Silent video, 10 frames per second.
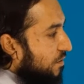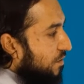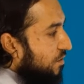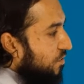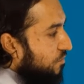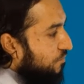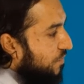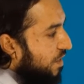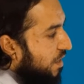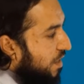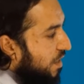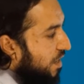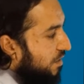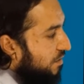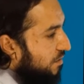these two,
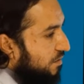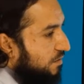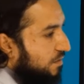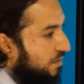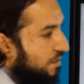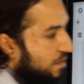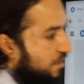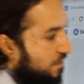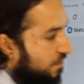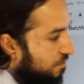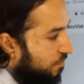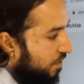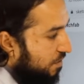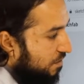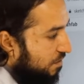and this
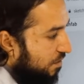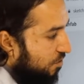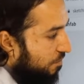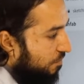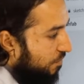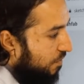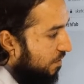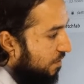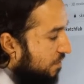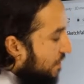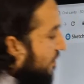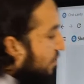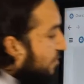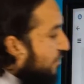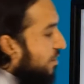bit, the top
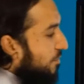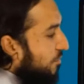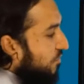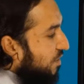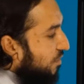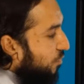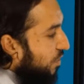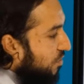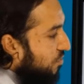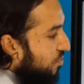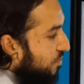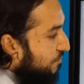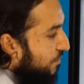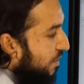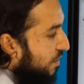side of the tip of the tongue, will touch
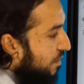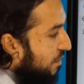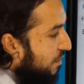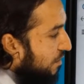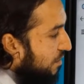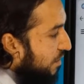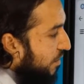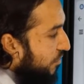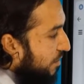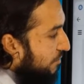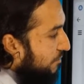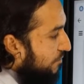this area.